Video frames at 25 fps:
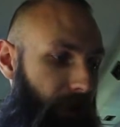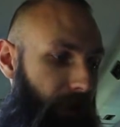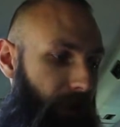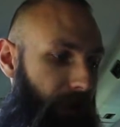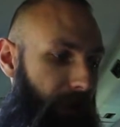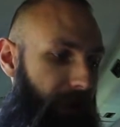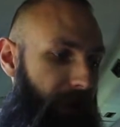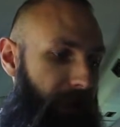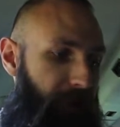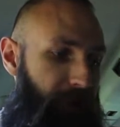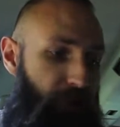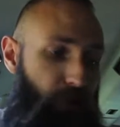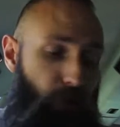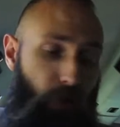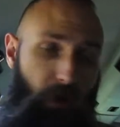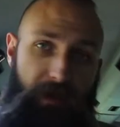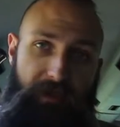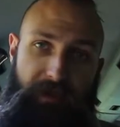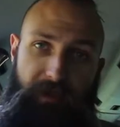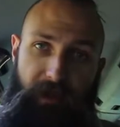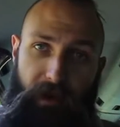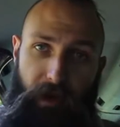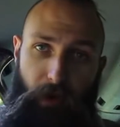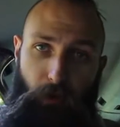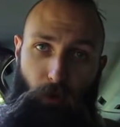Issue
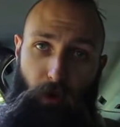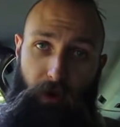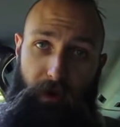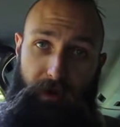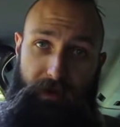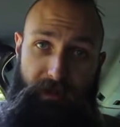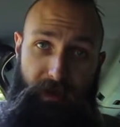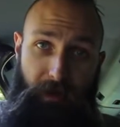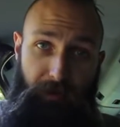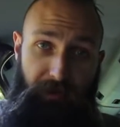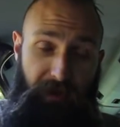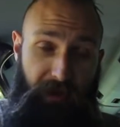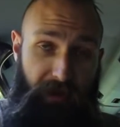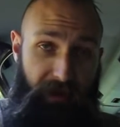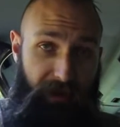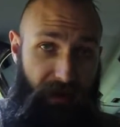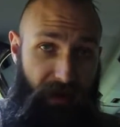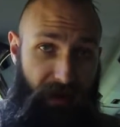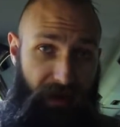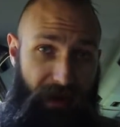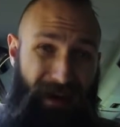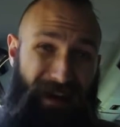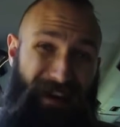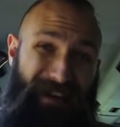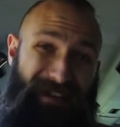was that I wanted something
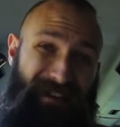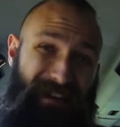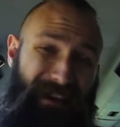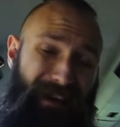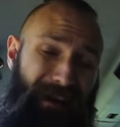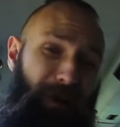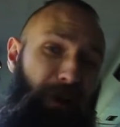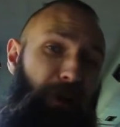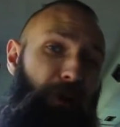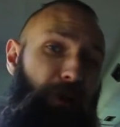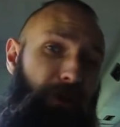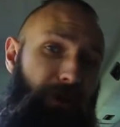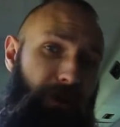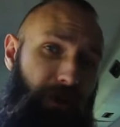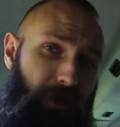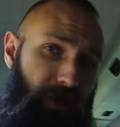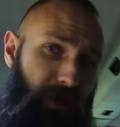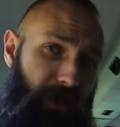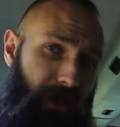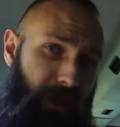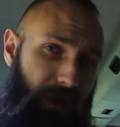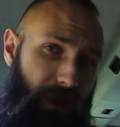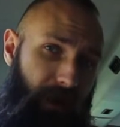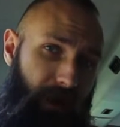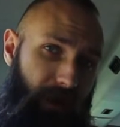that has air
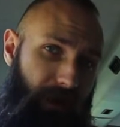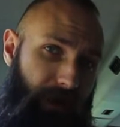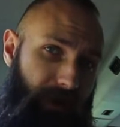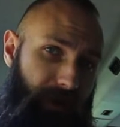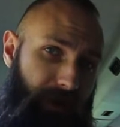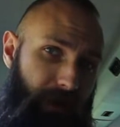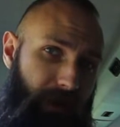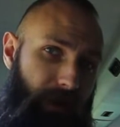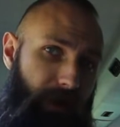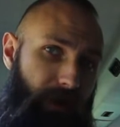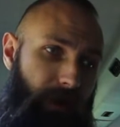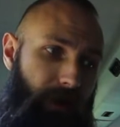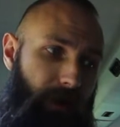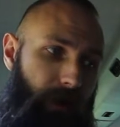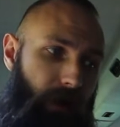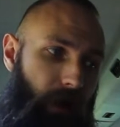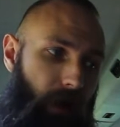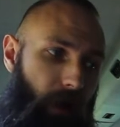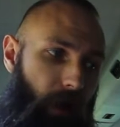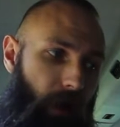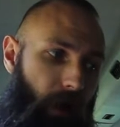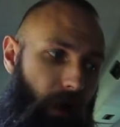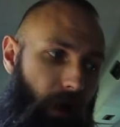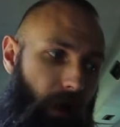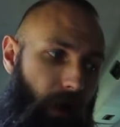conditioning in it.
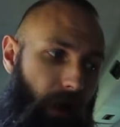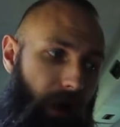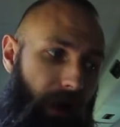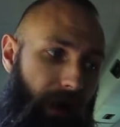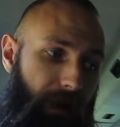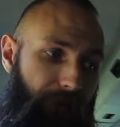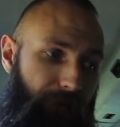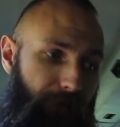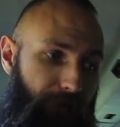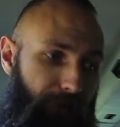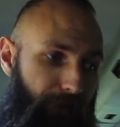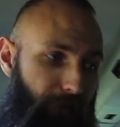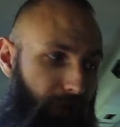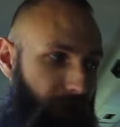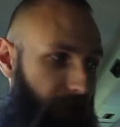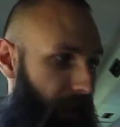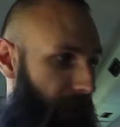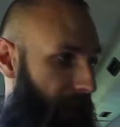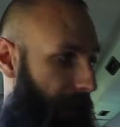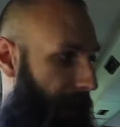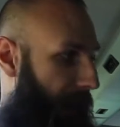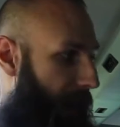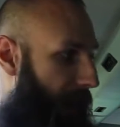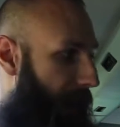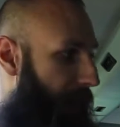I've
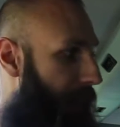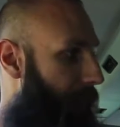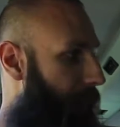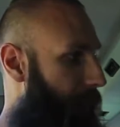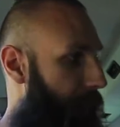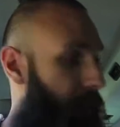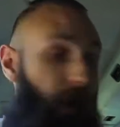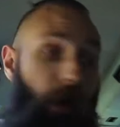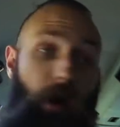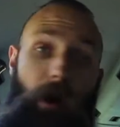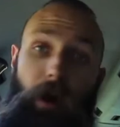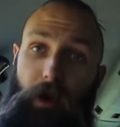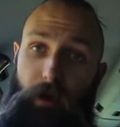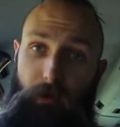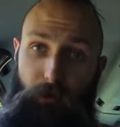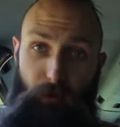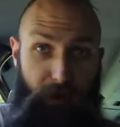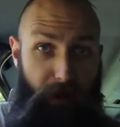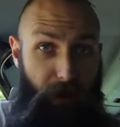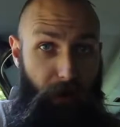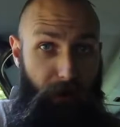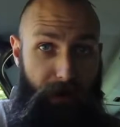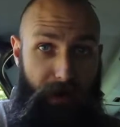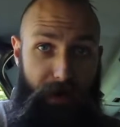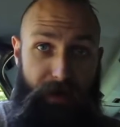had a car
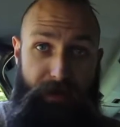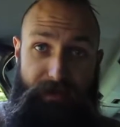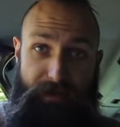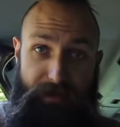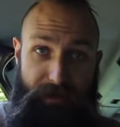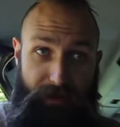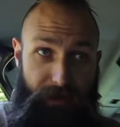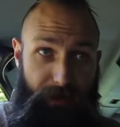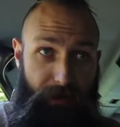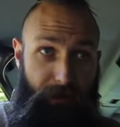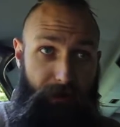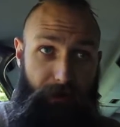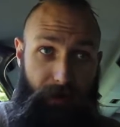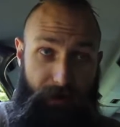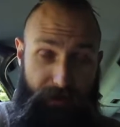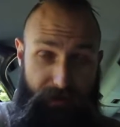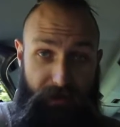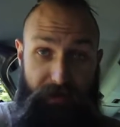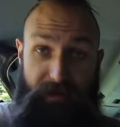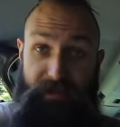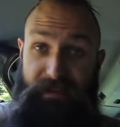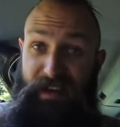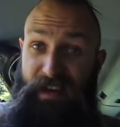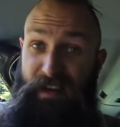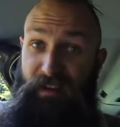without AC as a
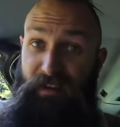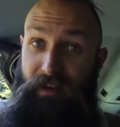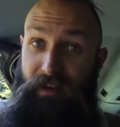daily